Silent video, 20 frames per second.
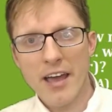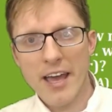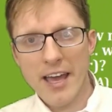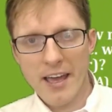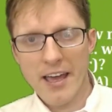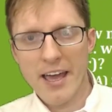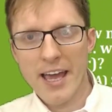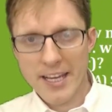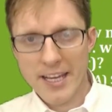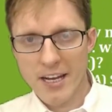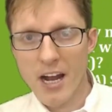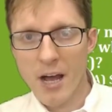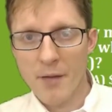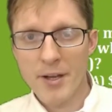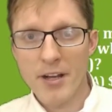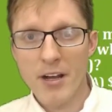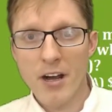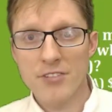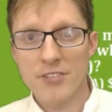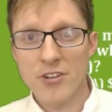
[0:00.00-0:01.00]

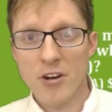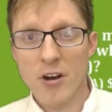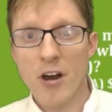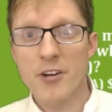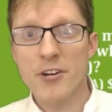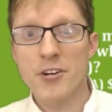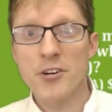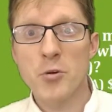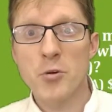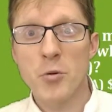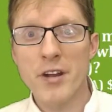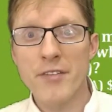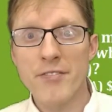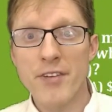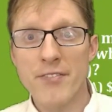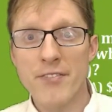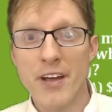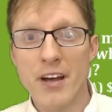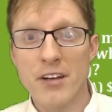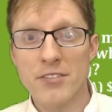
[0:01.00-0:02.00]
economic costs are
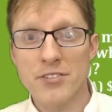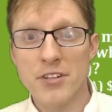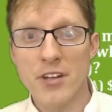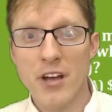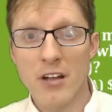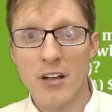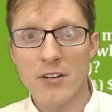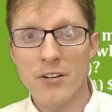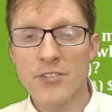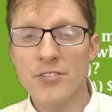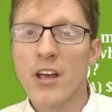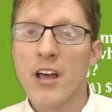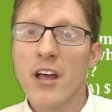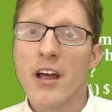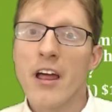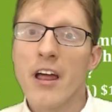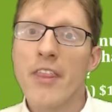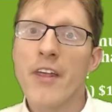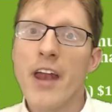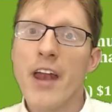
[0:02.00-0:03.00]
$125,000,
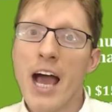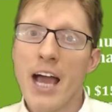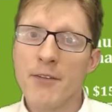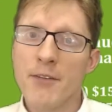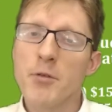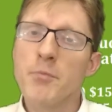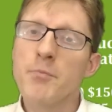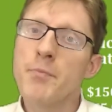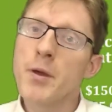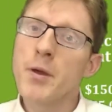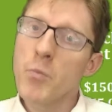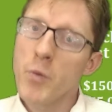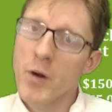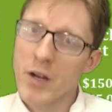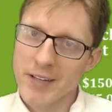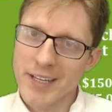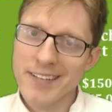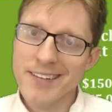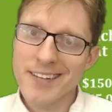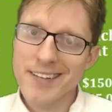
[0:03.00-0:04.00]
then I would be
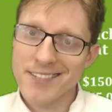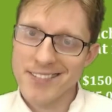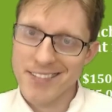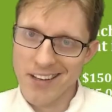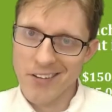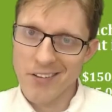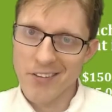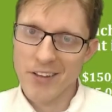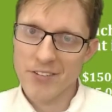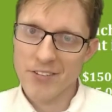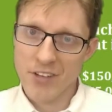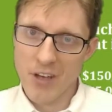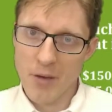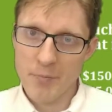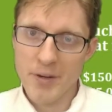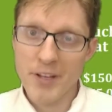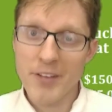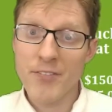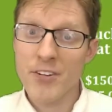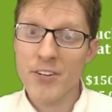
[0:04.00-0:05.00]
willing to sell this
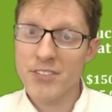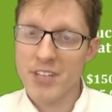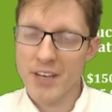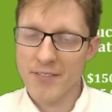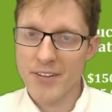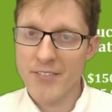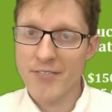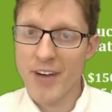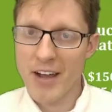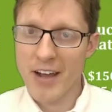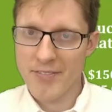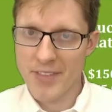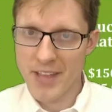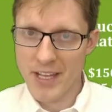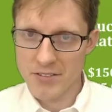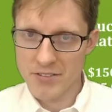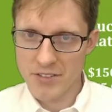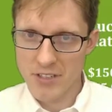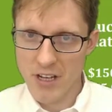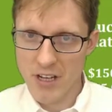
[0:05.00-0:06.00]
company for $75,000.